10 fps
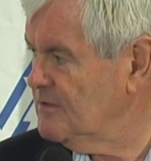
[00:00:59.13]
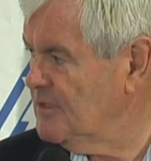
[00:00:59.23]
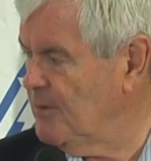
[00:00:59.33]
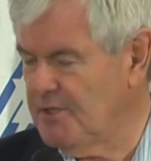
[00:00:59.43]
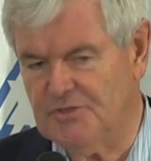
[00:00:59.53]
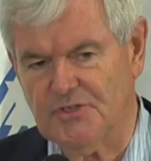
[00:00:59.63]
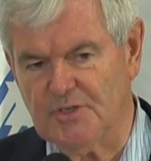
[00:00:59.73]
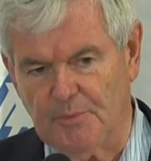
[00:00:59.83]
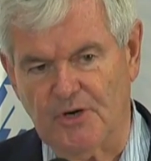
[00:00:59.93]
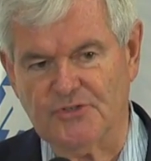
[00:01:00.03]
I mean, this is
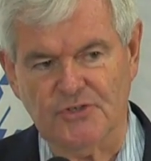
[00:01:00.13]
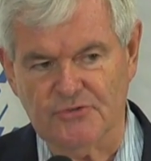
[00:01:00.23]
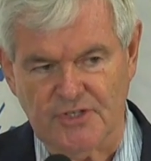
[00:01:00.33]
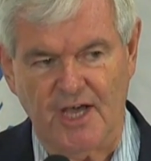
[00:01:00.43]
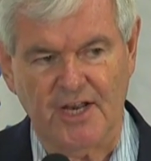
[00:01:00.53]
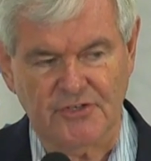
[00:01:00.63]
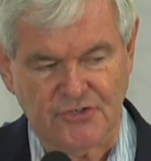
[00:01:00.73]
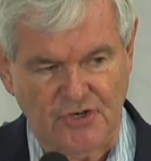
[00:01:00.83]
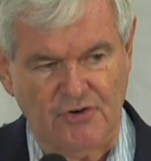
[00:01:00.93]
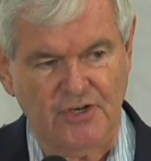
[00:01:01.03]
a person who's not a
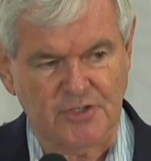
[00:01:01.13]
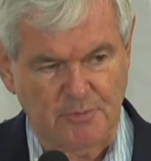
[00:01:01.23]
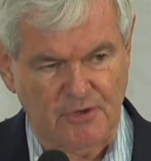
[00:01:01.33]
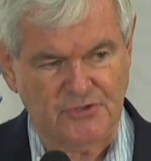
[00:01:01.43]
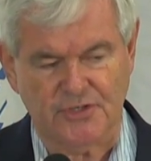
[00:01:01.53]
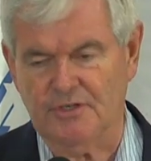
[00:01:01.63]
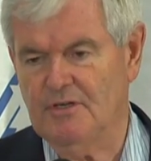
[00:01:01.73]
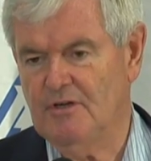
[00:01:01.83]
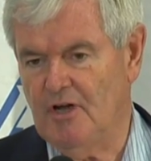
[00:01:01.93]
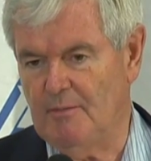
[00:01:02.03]
serious person
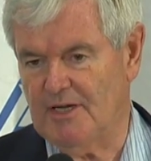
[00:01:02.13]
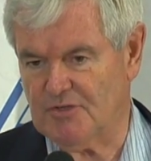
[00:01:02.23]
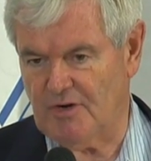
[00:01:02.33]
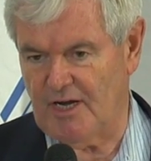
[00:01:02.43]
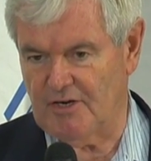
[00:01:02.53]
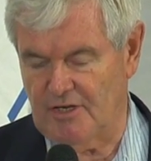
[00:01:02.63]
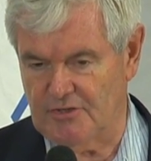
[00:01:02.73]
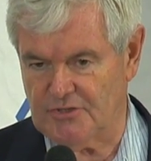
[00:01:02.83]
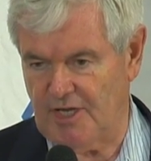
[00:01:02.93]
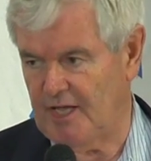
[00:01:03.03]
about trying to
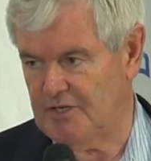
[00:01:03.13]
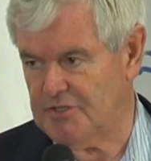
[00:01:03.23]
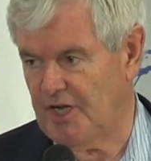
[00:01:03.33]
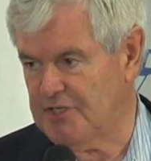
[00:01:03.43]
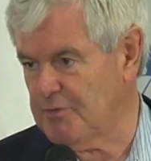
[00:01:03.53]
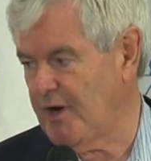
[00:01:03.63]
understand and change